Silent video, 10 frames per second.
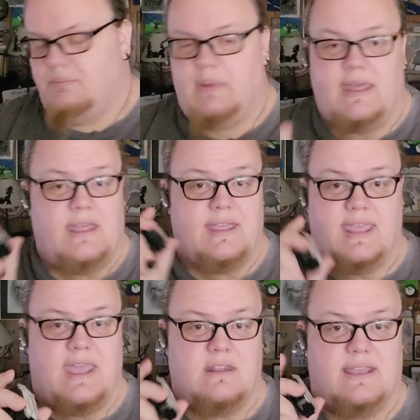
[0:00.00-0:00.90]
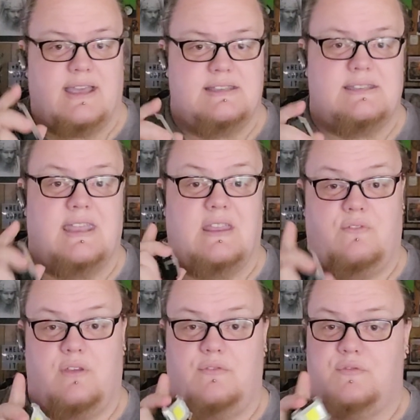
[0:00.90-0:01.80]
But again, like I said,
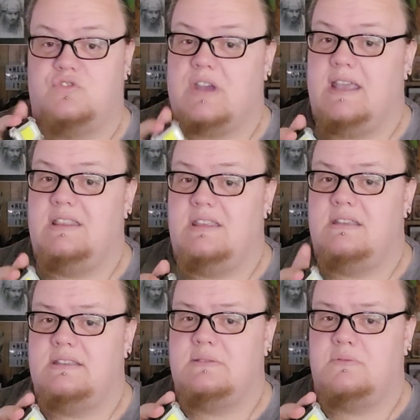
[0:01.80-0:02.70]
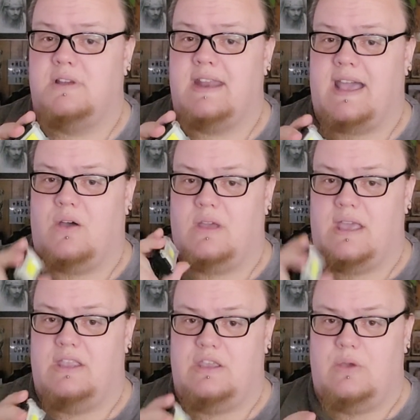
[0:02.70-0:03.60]
if you've tried this one out
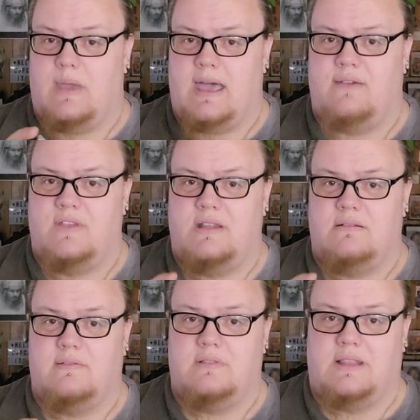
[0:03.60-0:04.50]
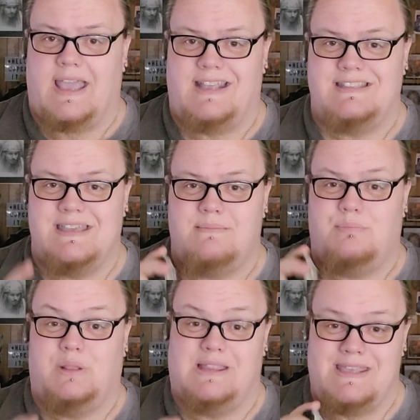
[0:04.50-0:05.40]
and you haven't liked it,
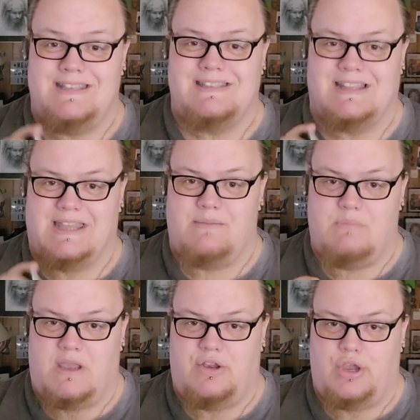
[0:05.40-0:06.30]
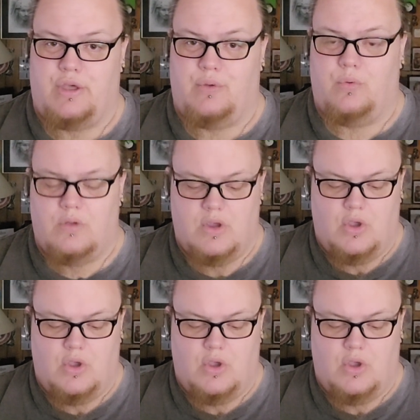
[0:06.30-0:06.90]
please let me know